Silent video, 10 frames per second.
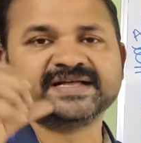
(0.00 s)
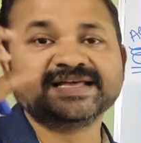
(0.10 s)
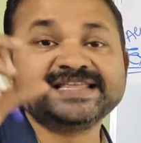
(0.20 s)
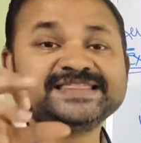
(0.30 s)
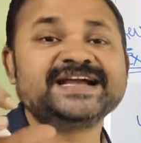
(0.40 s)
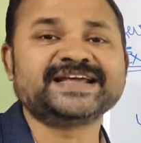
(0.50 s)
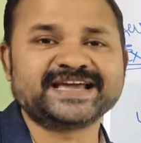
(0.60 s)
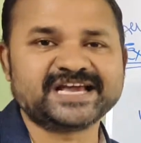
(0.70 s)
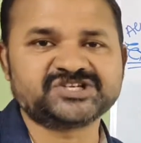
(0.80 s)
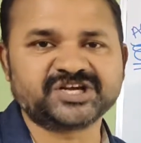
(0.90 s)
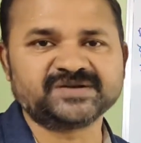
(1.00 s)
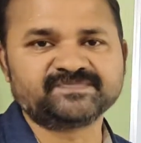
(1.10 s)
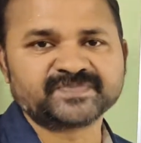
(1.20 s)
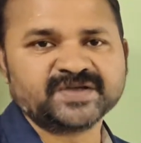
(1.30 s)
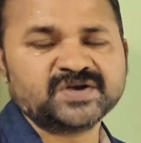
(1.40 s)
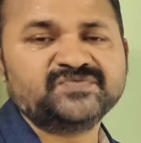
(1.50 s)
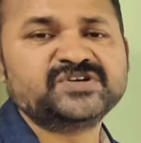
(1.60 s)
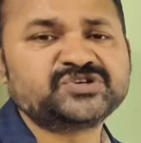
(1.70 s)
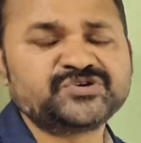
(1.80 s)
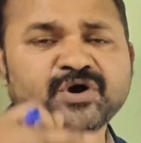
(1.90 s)
In that occasion, we
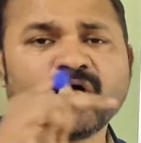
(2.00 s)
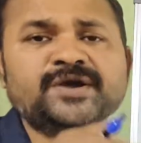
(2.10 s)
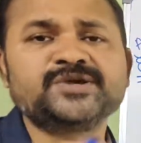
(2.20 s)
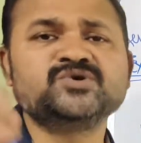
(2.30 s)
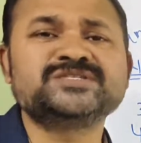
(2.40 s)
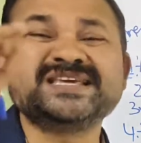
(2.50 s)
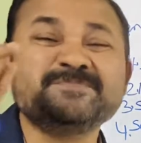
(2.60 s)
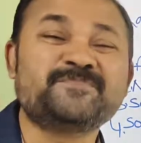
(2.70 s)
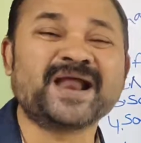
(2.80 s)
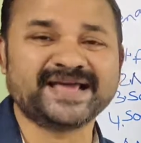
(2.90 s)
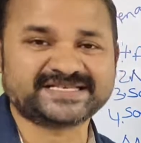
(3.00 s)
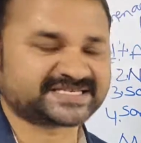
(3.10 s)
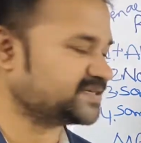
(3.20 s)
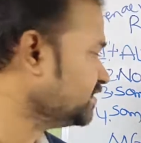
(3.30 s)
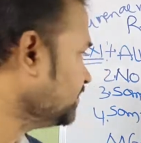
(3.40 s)
should not use implies.